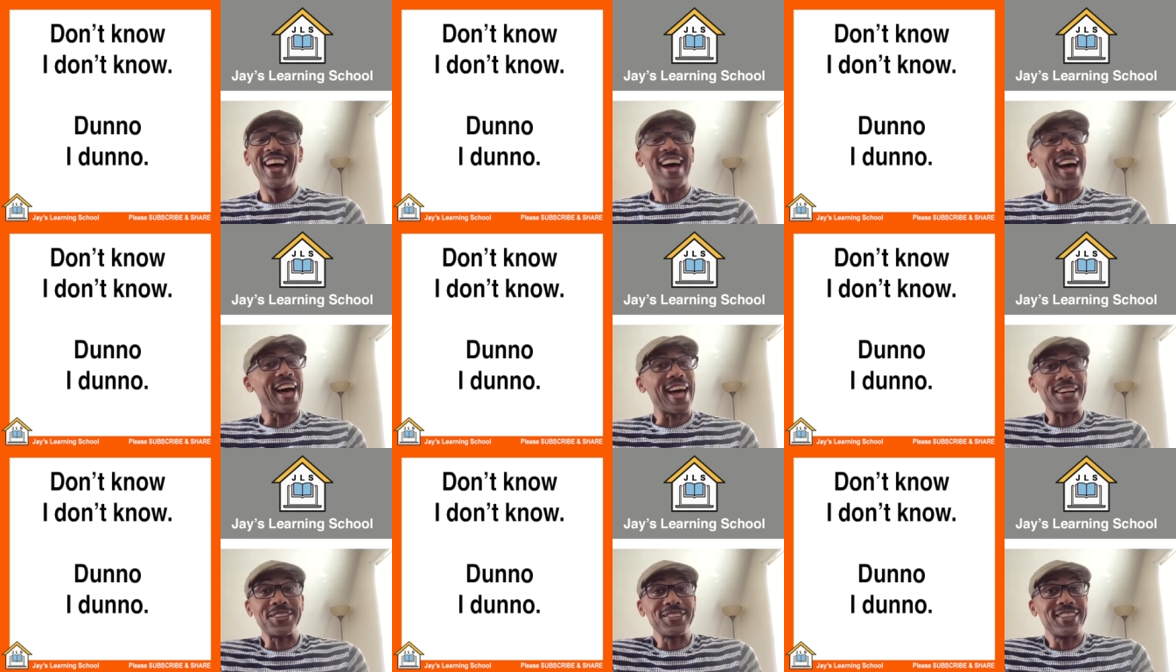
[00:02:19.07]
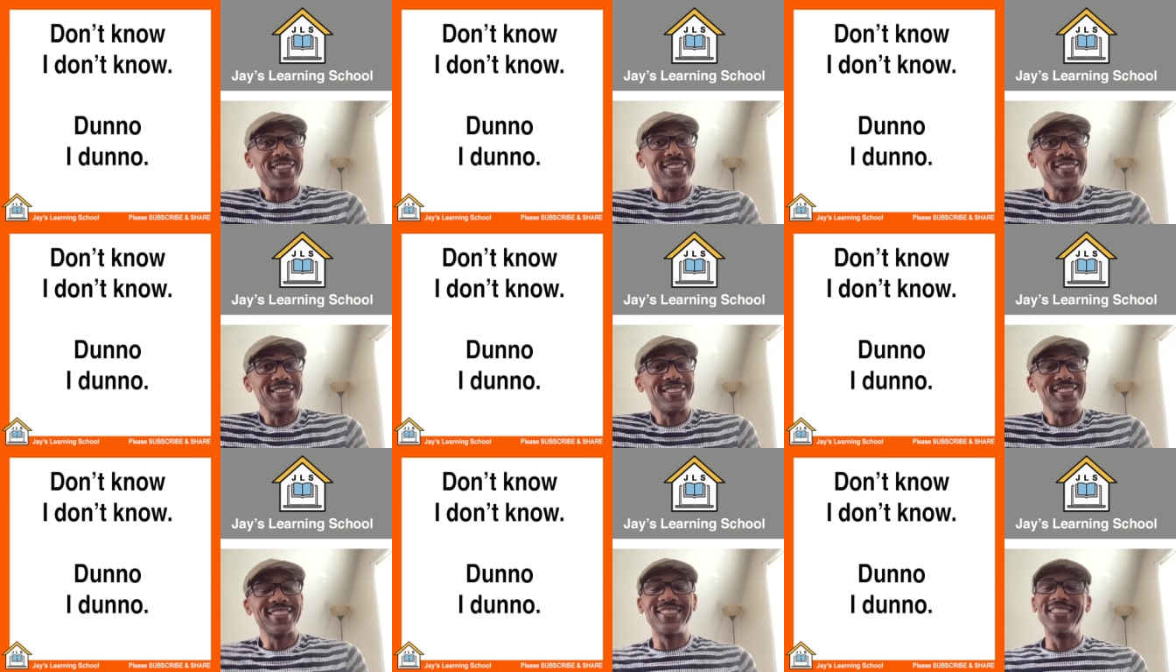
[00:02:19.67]
I don't know.
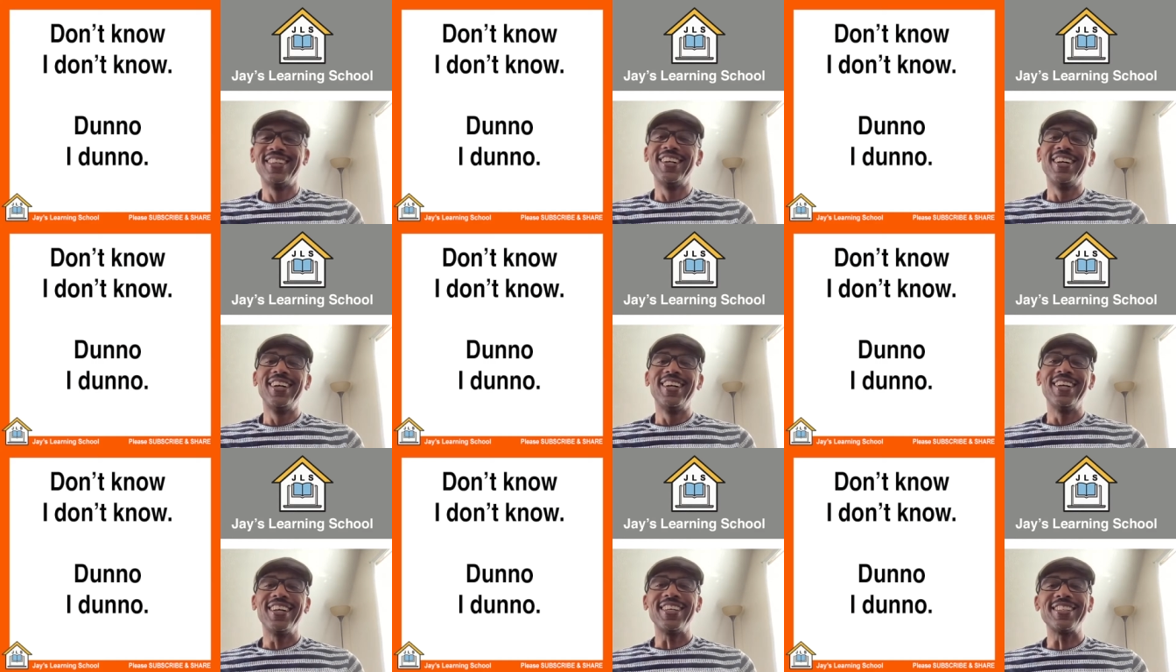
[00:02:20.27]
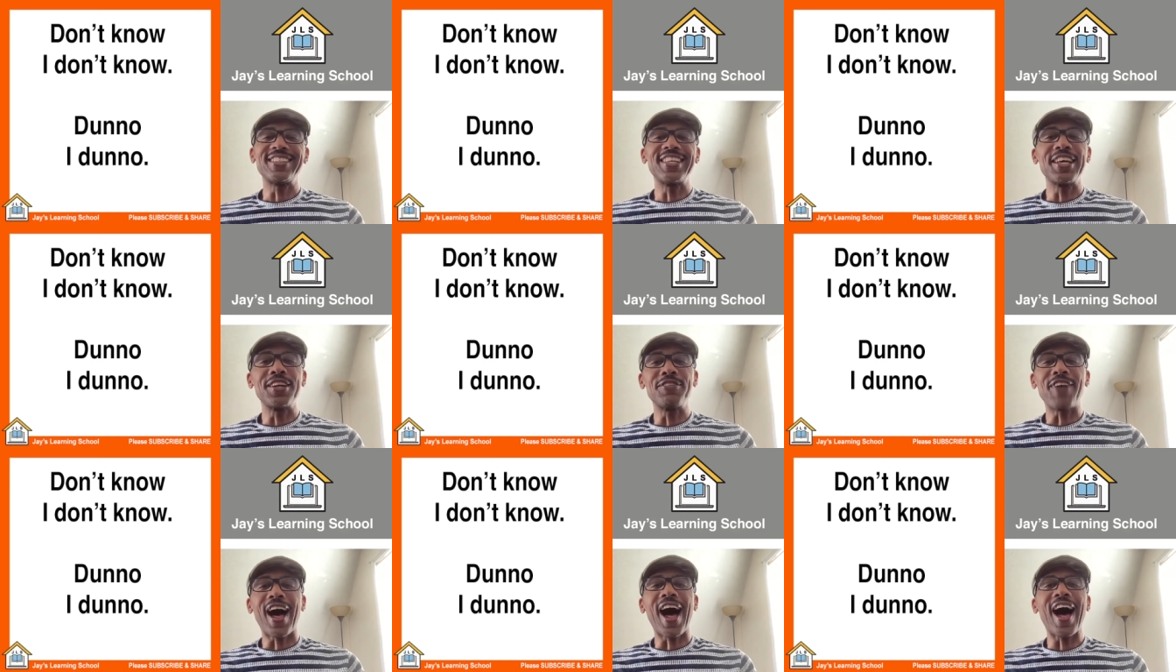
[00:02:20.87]
Instead
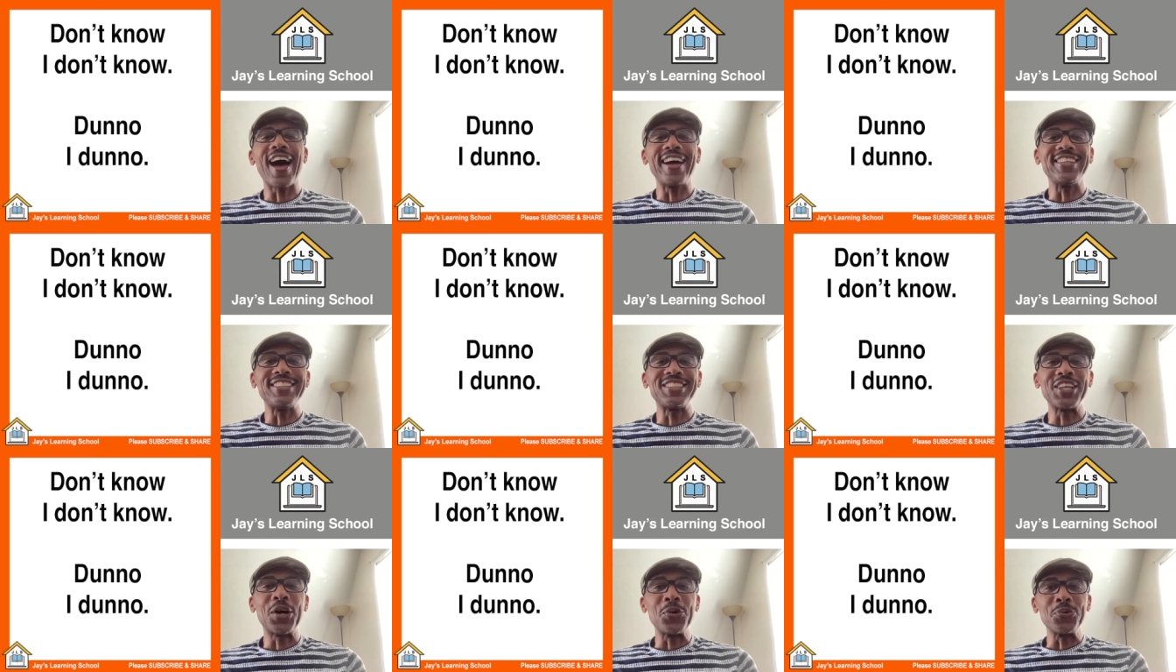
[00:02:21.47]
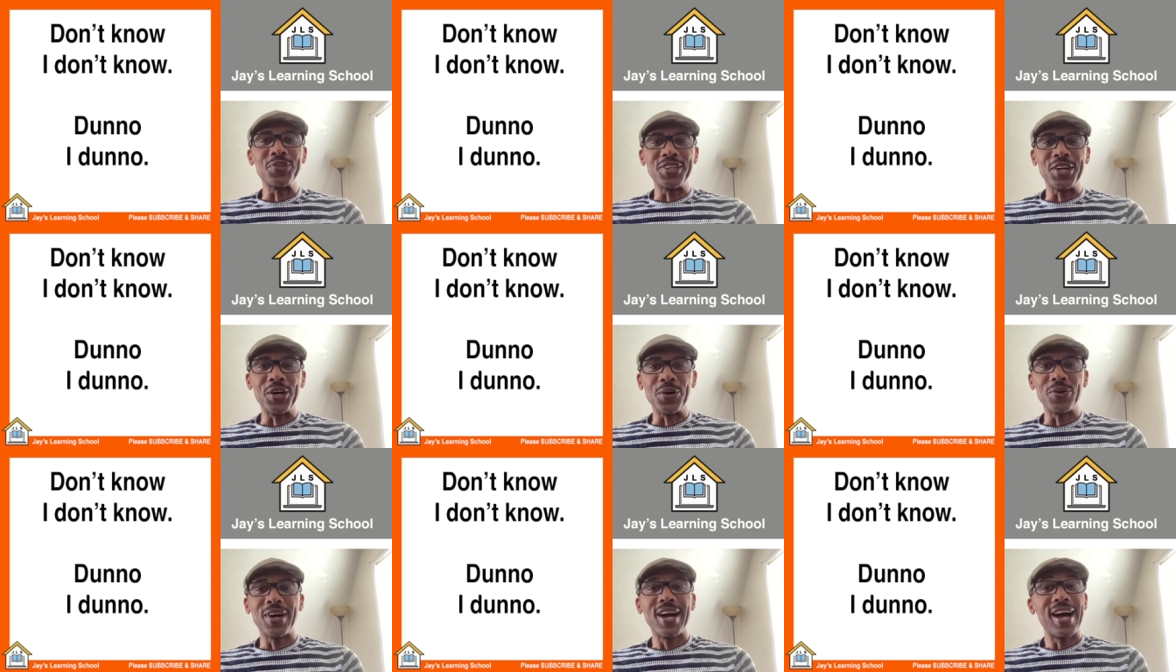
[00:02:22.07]
of I don't
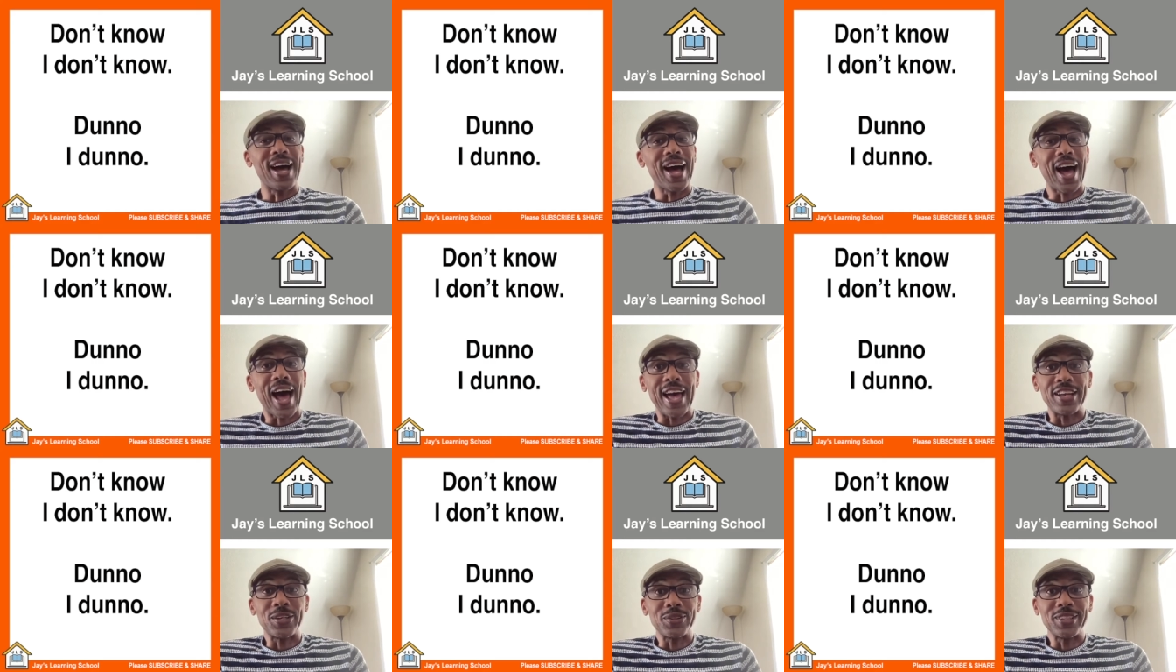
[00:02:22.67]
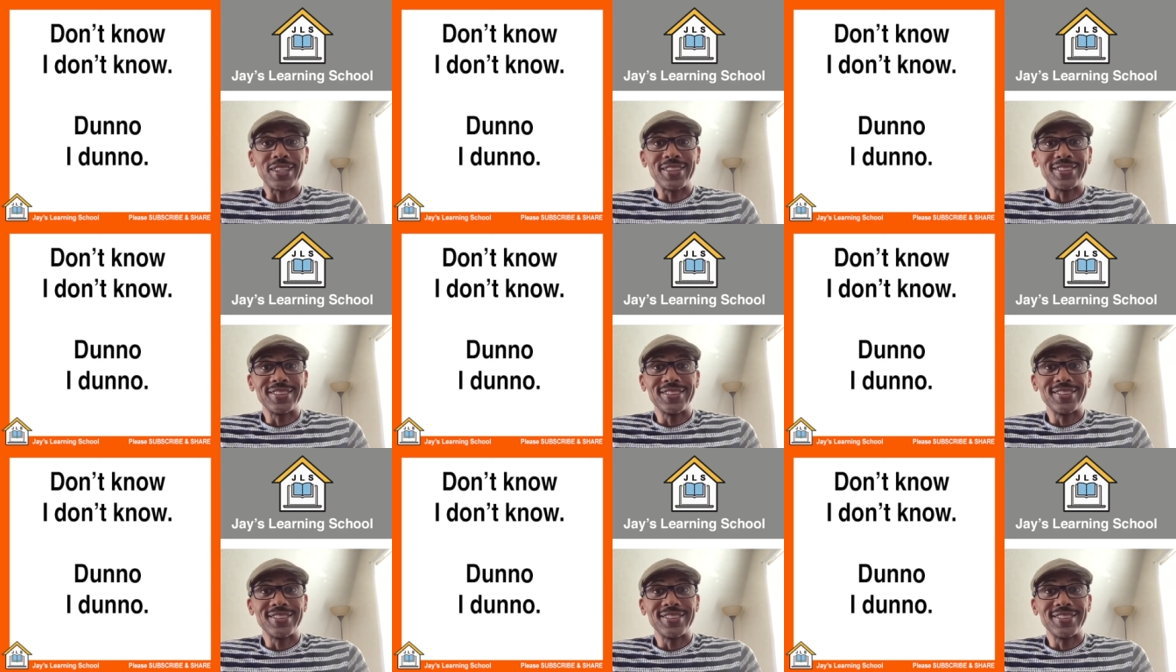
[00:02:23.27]
know, I don't know.